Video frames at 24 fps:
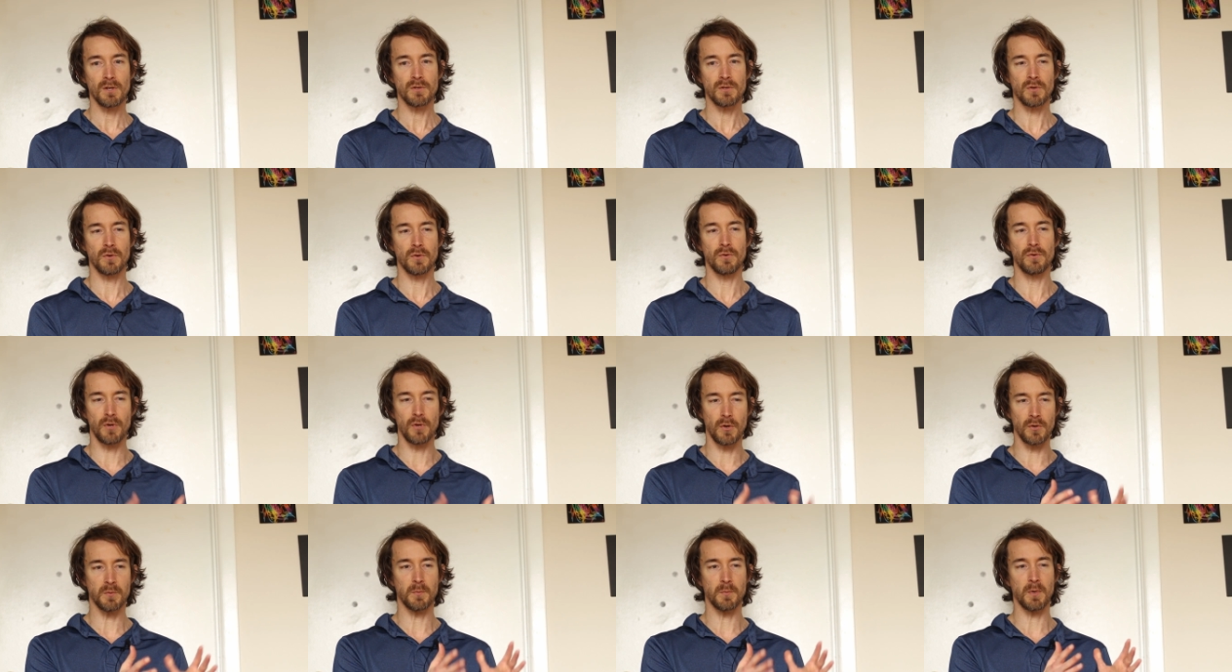So
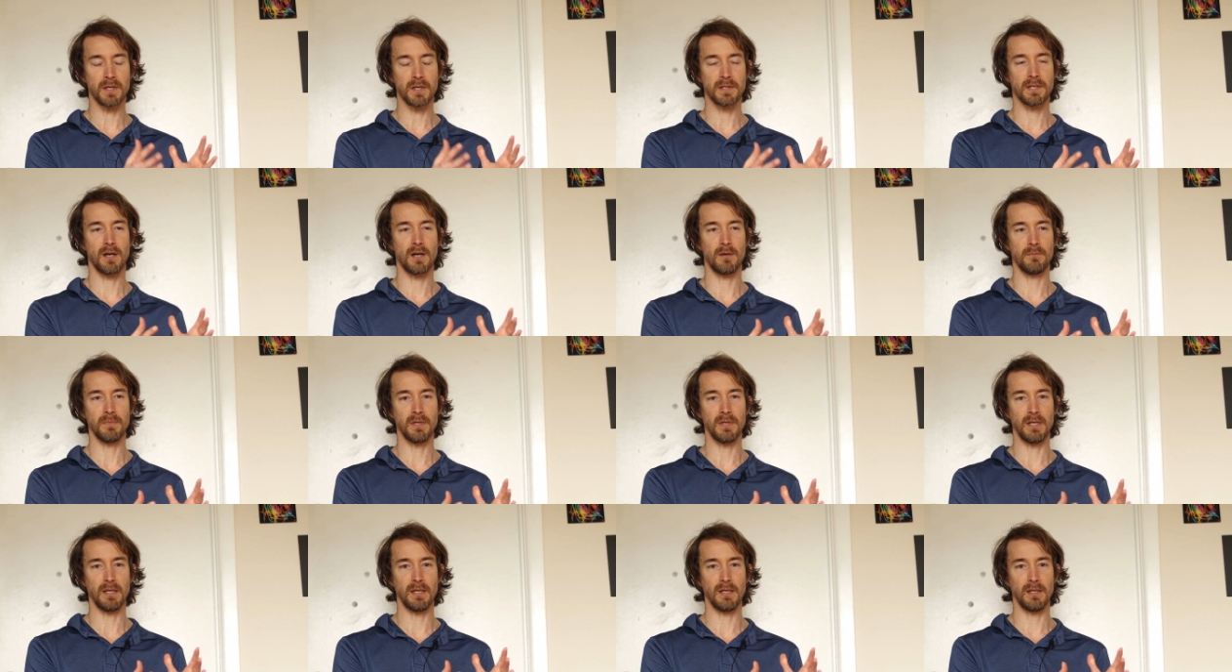those books helped
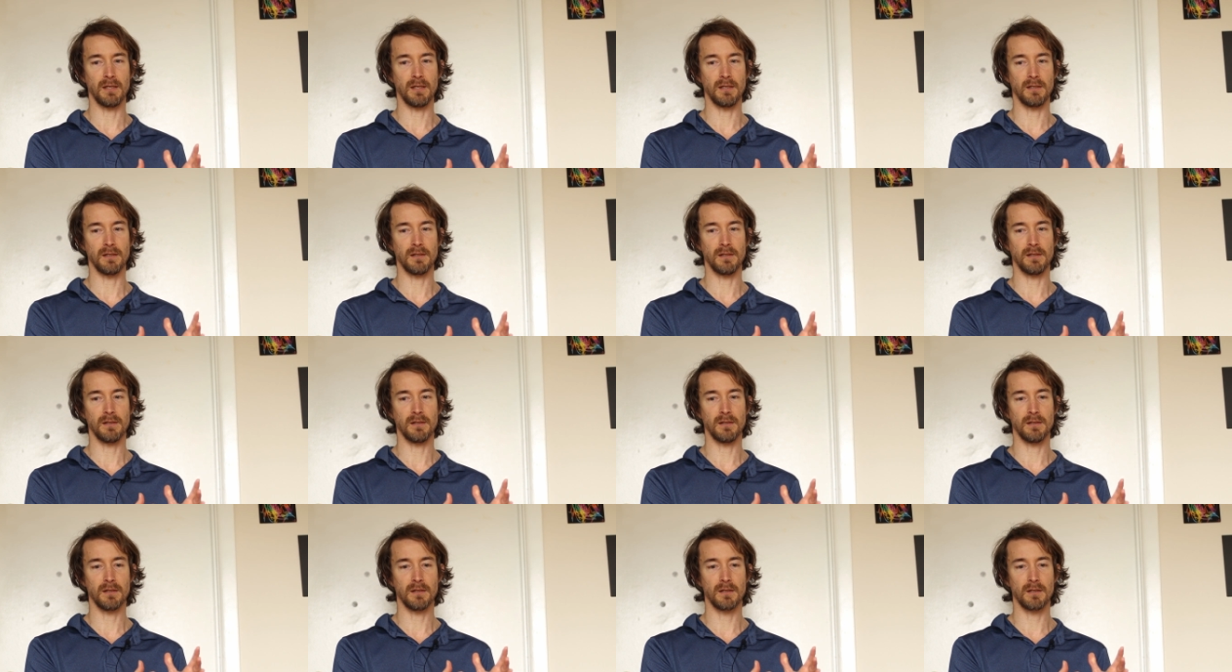me
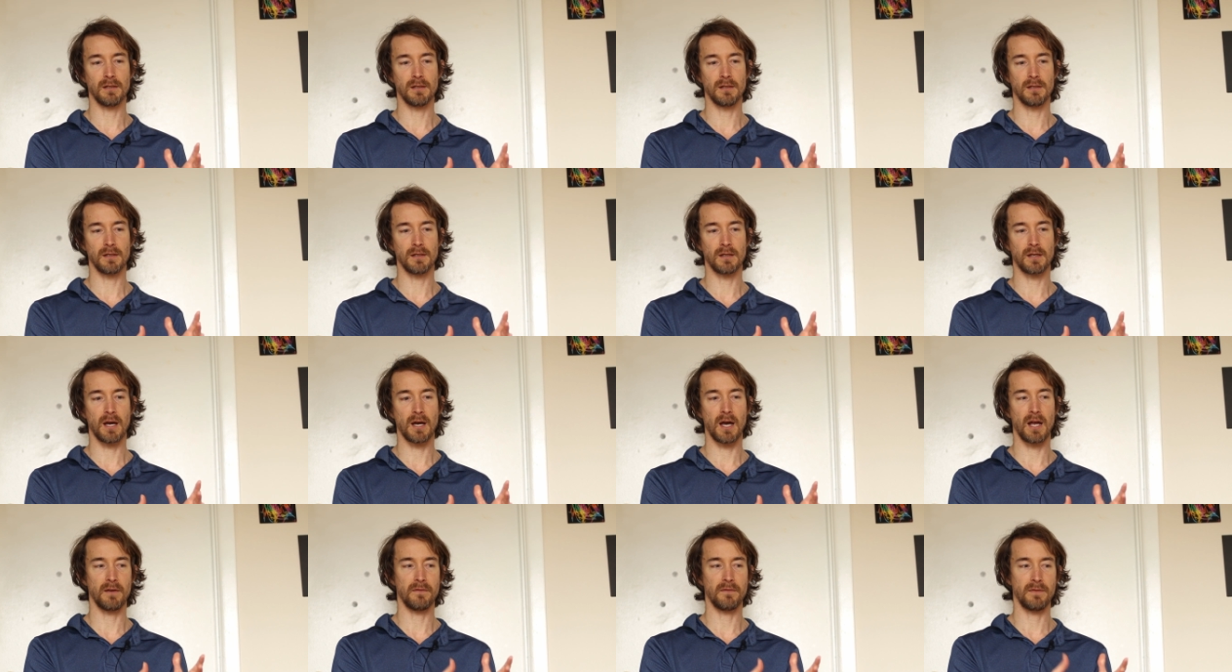
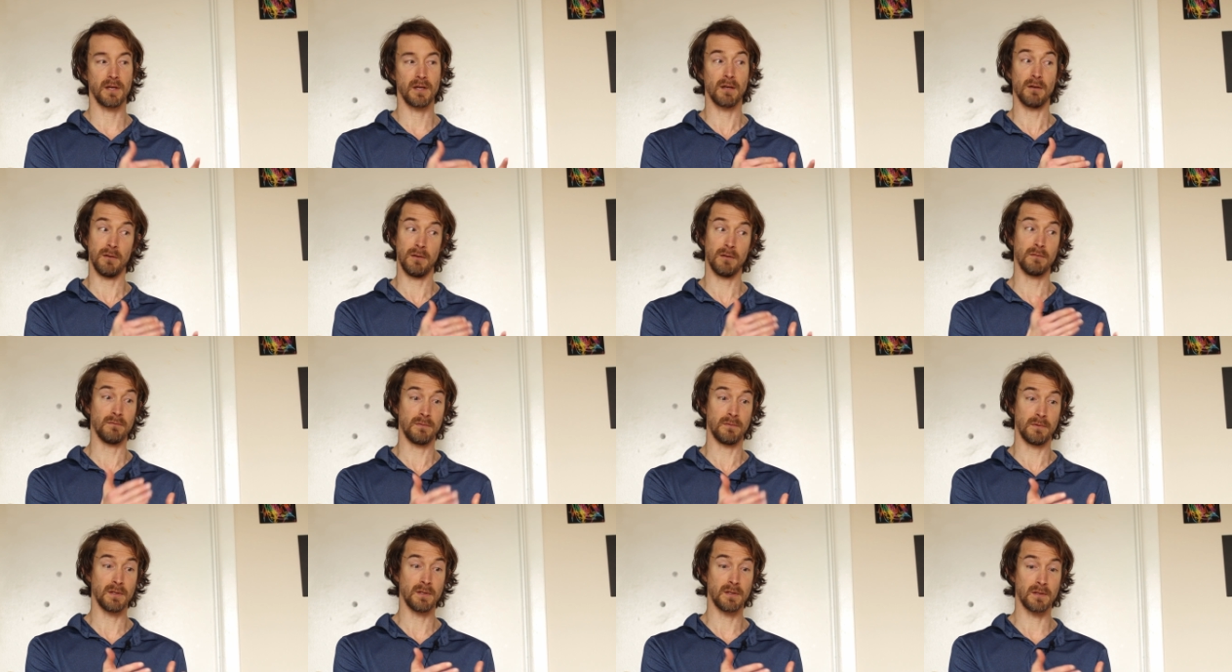kind of think,
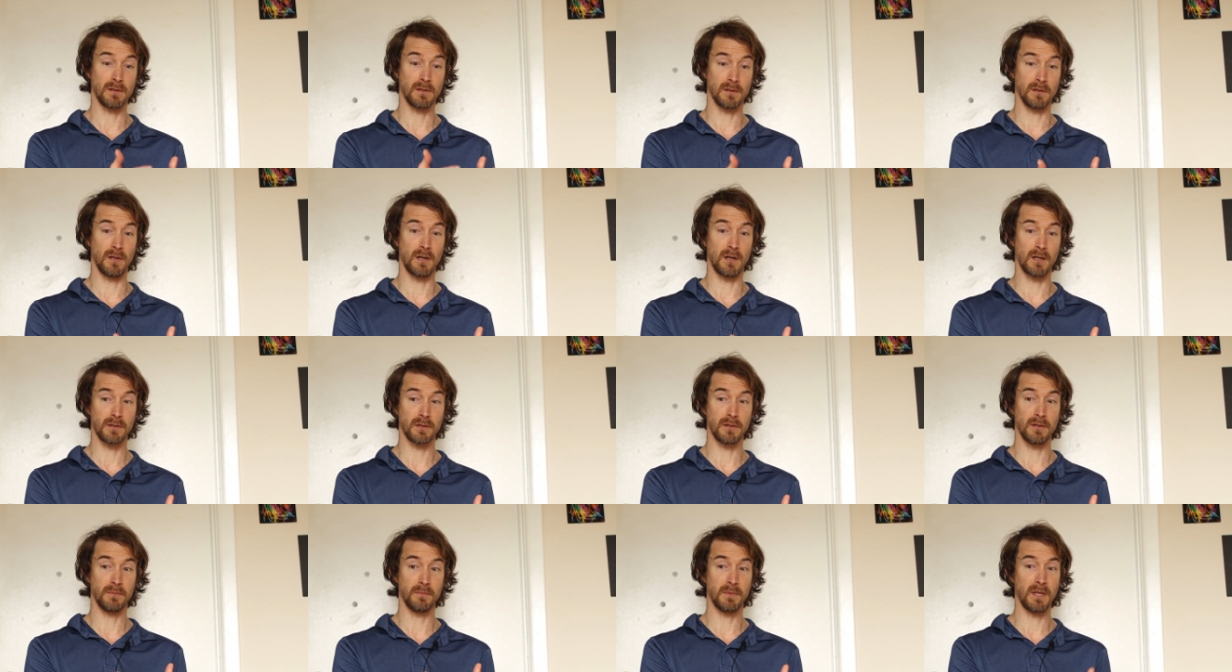oh, this is a
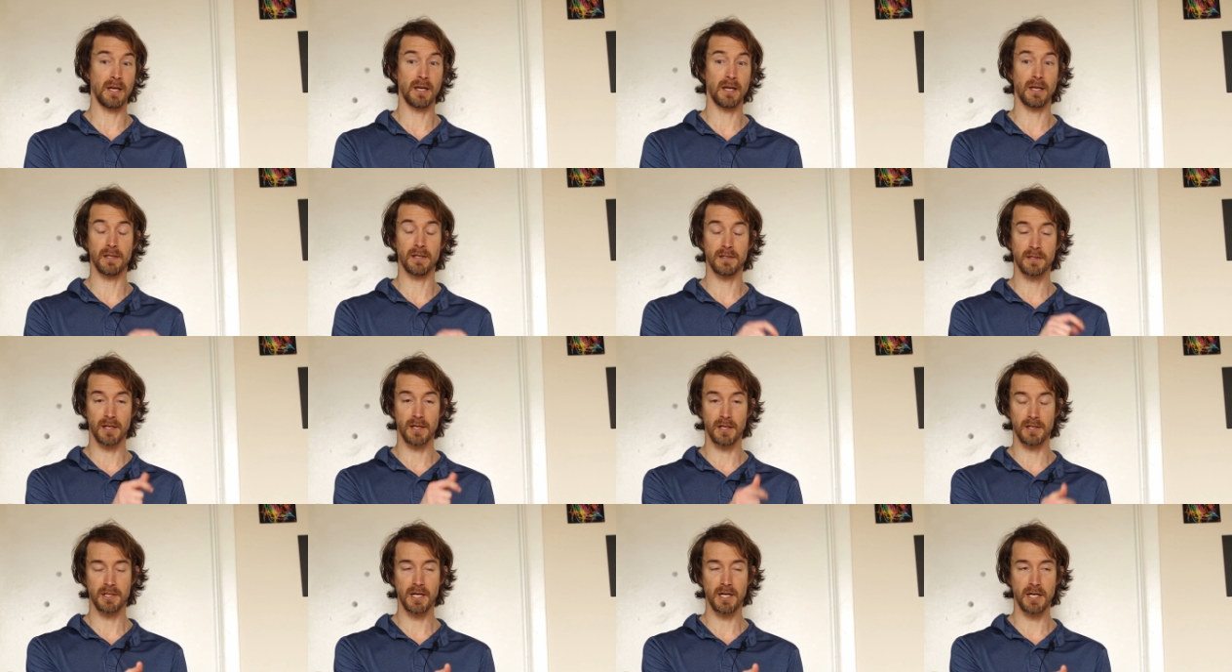long-term thing and it's
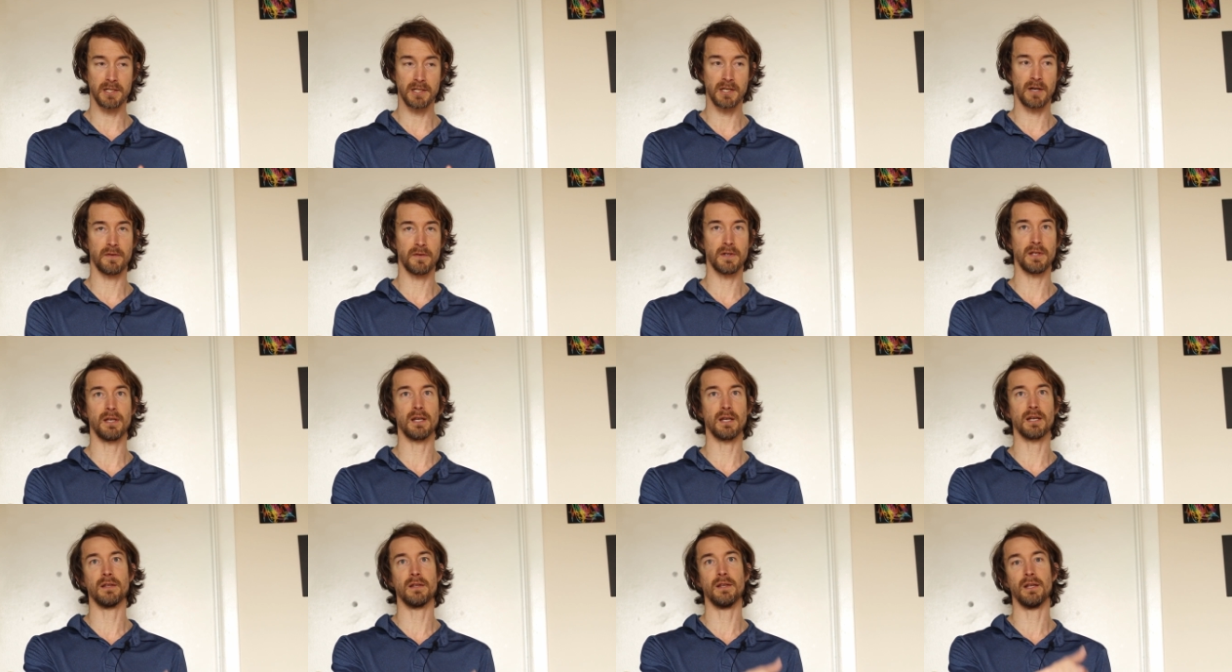going to change everything.